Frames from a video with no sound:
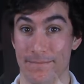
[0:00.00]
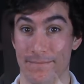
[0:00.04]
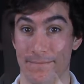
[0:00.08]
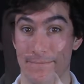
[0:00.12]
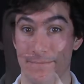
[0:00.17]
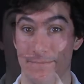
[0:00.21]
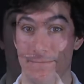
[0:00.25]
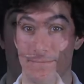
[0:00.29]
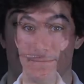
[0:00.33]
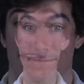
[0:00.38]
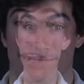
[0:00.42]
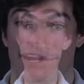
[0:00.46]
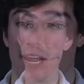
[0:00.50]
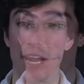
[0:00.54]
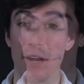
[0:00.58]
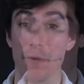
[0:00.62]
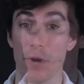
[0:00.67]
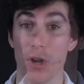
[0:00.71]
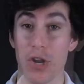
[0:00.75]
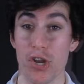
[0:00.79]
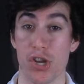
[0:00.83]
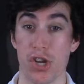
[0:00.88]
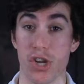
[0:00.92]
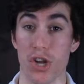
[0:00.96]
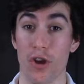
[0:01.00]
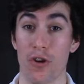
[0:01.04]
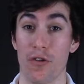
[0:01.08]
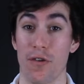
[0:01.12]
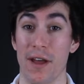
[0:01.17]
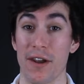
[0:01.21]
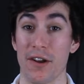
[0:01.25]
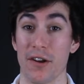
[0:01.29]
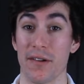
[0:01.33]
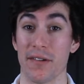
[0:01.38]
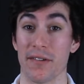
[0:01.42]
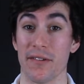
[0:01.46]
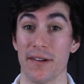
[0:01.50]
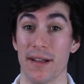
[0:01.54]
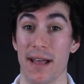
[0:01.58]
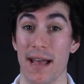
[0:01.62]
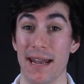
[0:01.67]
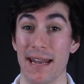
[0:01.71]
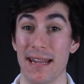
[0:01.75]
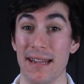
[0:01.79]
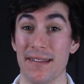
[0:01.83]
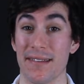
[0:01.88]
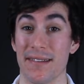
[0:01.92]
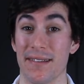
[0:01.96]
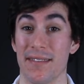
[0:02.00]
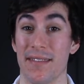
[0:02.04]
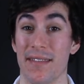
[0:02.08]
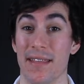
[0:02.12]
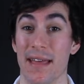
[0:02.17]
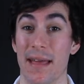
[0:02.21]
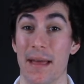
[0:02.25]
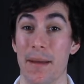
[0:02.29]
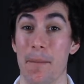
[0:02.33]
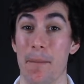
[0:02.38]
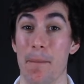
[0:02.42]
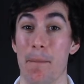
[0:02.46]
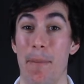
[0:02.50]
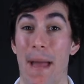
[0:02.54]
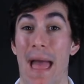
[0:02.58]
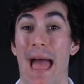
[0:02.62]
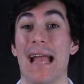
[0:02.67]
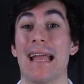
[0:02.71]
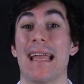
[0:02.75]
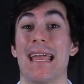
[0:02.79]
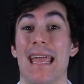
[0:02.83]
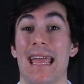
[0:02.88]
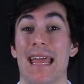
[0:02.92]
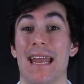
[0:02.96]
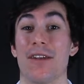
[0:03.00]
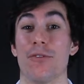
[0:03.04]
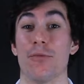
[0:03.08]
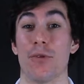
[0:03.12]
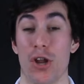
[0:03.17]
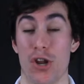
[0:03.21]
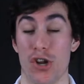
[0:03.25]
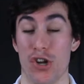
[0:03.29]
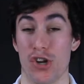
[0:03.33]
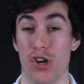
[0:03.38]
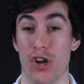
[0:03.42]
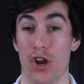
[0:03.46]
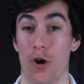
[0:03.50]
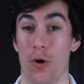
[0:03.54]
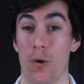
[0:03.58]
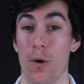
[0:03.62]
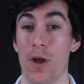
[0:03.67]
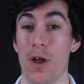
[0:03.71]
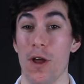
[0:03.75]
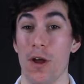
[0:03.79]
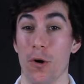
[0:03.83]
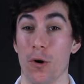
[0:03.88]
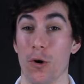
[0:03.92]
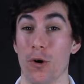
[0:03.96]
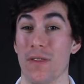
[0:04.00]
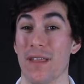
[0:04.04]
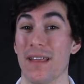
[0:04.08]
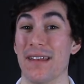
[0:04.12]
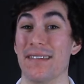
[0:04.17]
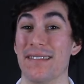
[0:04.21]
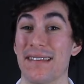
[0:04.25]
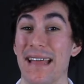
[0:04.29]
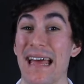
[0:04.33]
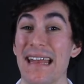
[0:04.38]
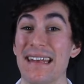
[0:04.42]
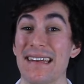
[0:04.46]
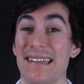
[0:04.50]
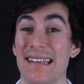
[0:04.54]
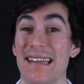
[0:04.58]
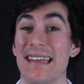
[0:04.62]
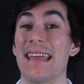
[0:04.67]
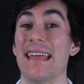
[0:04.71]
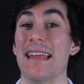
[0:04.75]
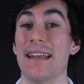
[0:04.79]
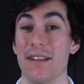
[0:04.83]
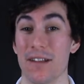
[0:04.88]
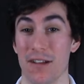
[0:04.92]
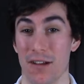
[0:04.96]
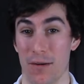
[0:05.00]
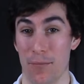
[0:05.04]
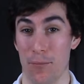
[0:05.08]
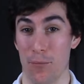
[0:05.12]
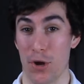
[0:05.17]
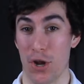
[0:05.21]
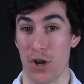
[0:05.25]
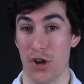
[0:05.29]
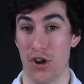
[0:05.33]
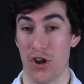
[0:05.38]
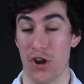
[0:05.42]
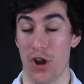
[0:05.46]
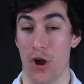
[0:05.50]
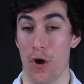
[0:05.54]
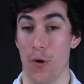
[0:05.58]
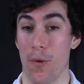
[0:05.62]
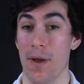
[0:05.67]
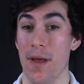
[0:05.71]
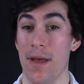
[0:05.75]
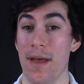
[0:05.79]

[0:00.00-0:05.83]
The second ratio lenders look at is the back end ratio, or the debt to income ratio.